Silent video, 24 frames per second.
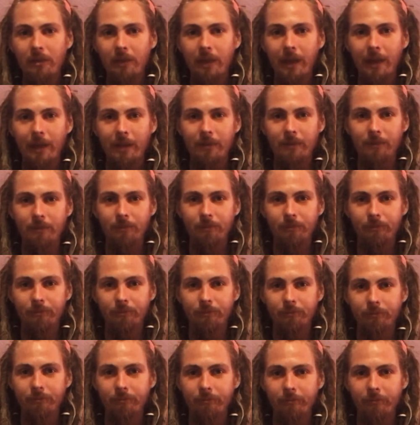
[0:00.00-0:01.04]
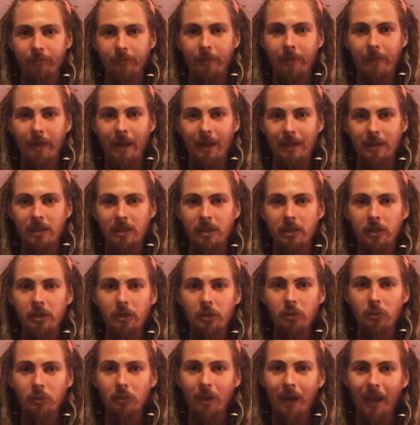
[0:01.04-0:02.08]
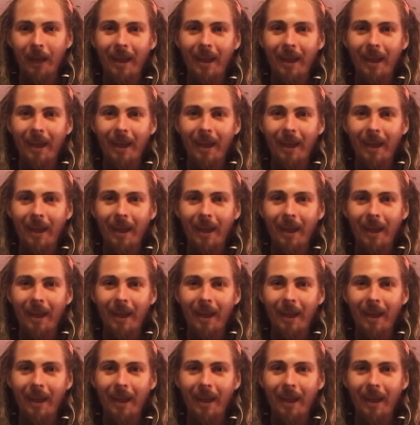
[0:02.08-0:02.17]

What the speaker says: that that's you.